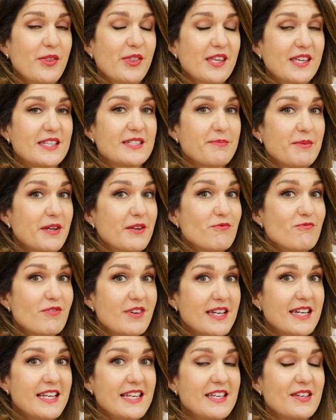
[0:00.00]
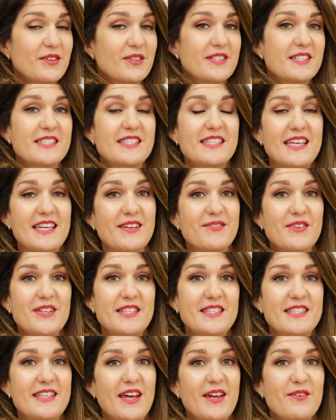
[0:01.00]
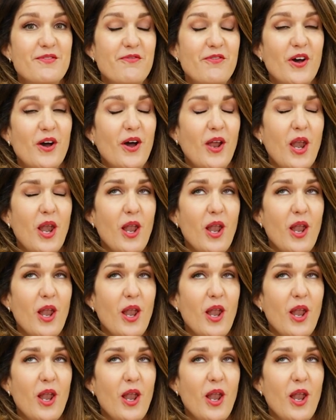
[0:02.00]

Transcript: I think it's been a really good series so far,